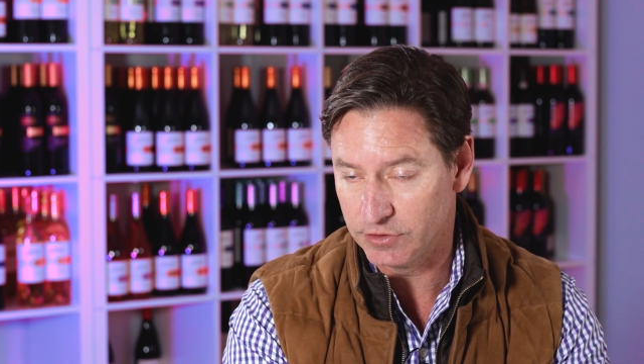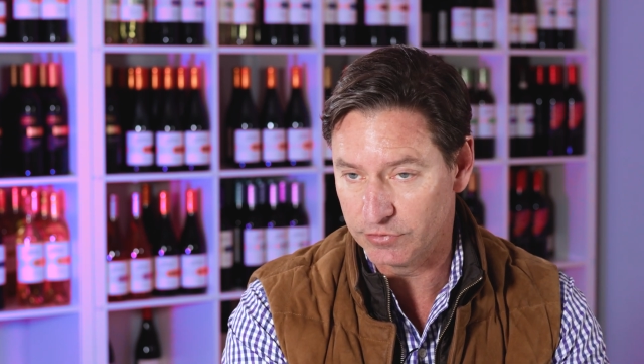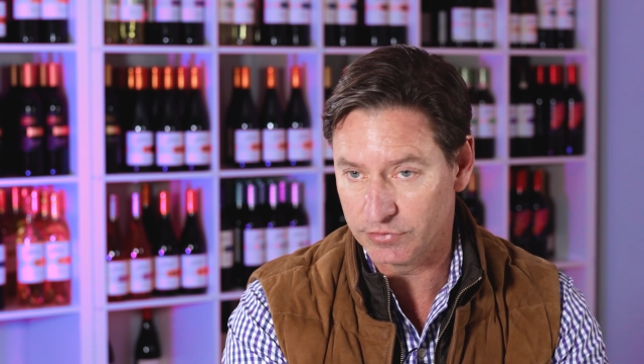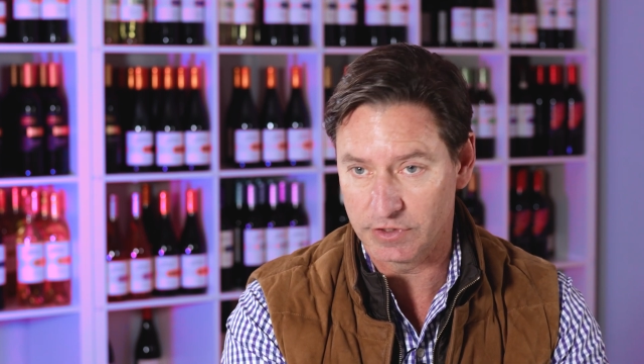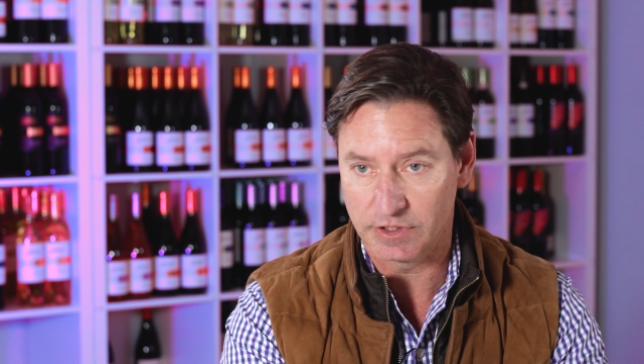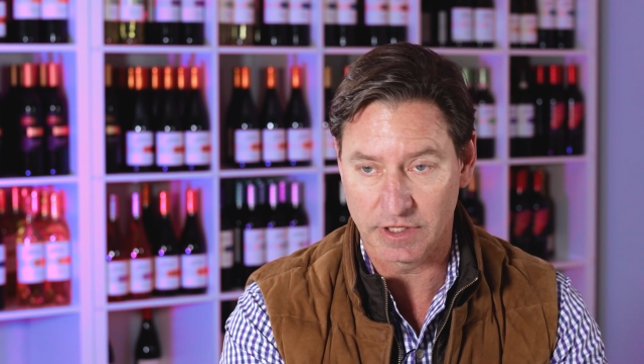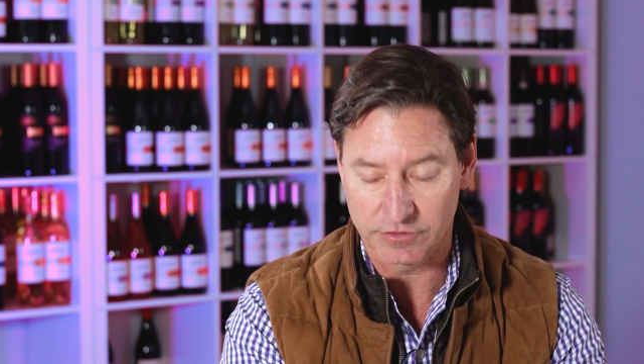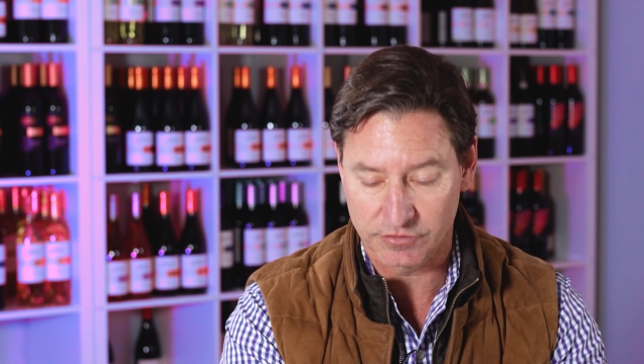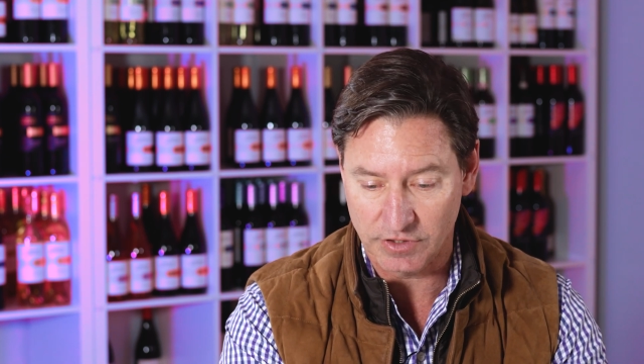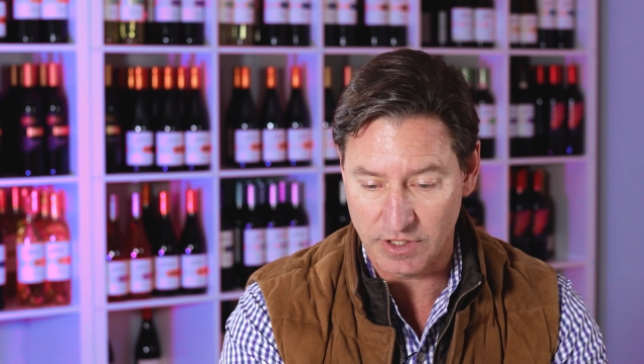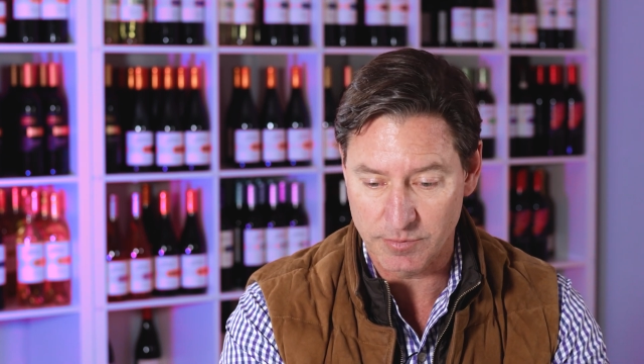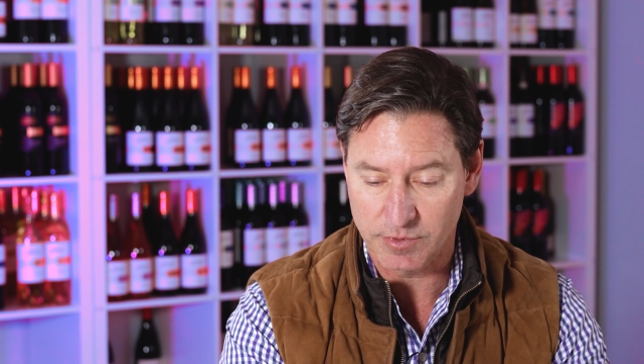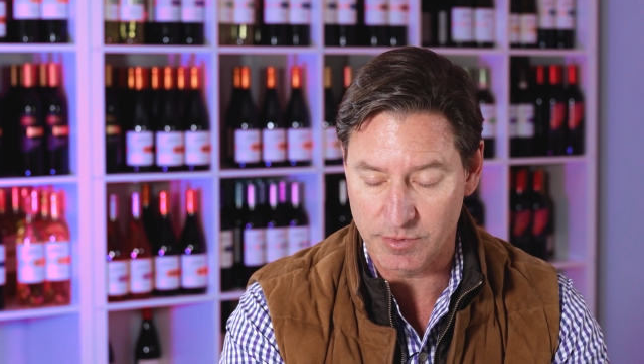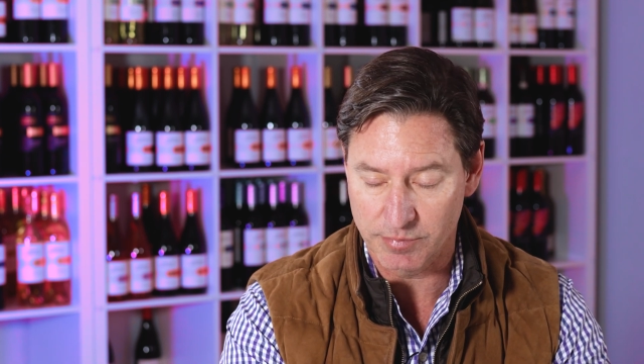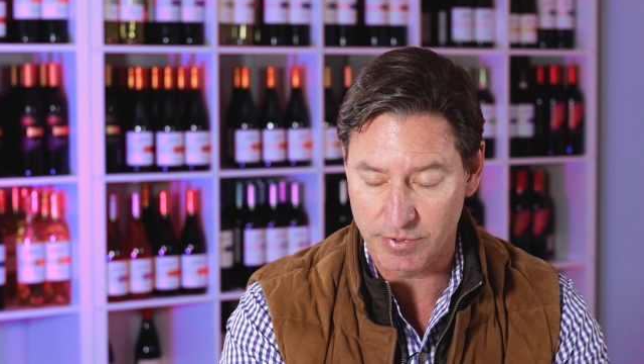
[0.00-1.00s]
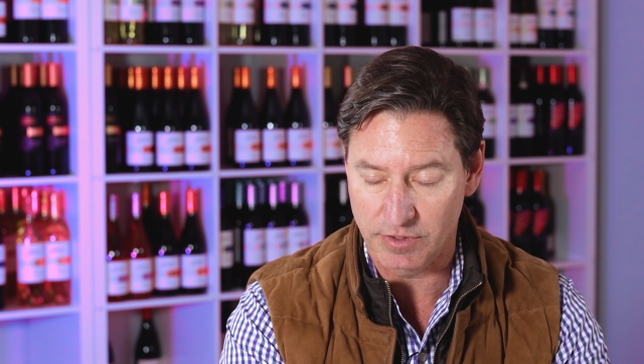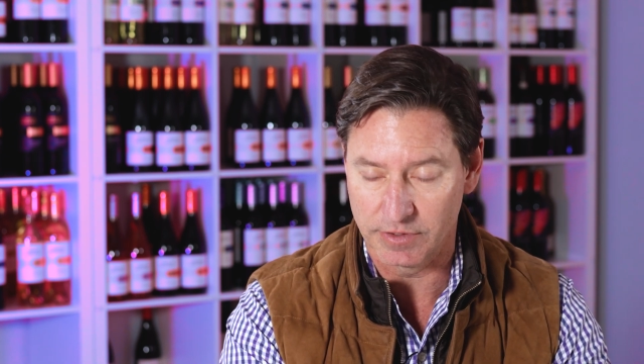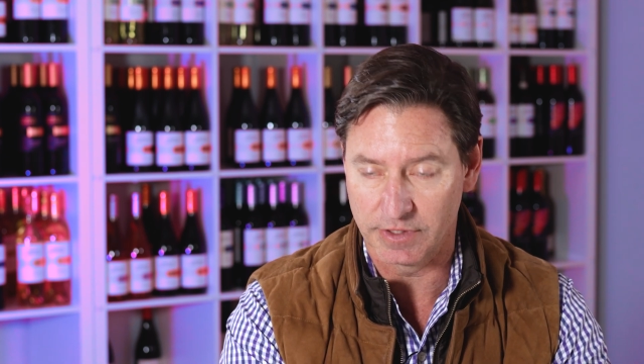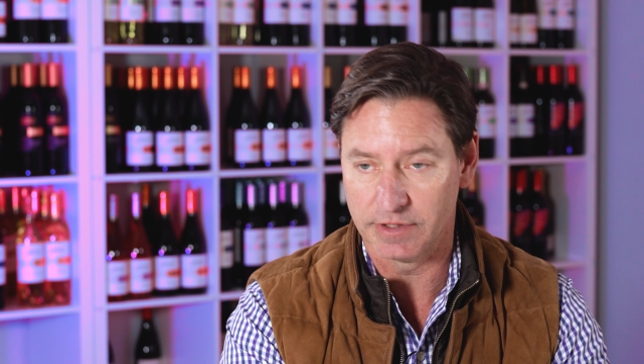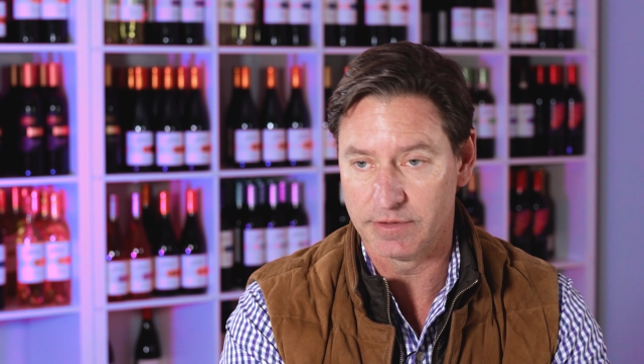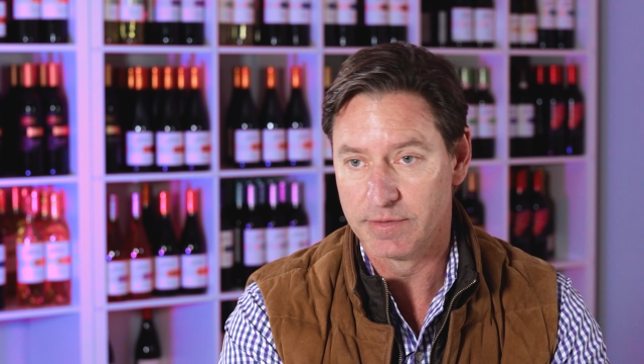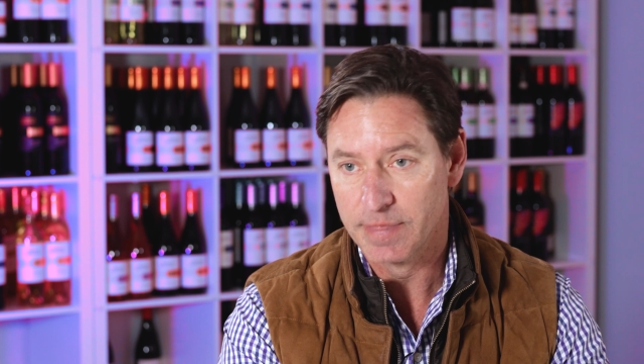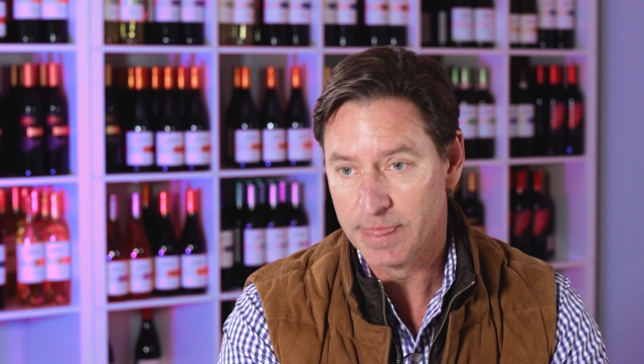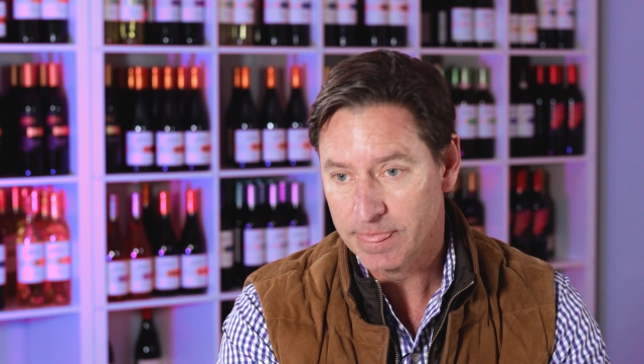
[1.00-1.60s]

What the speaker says: using that same component.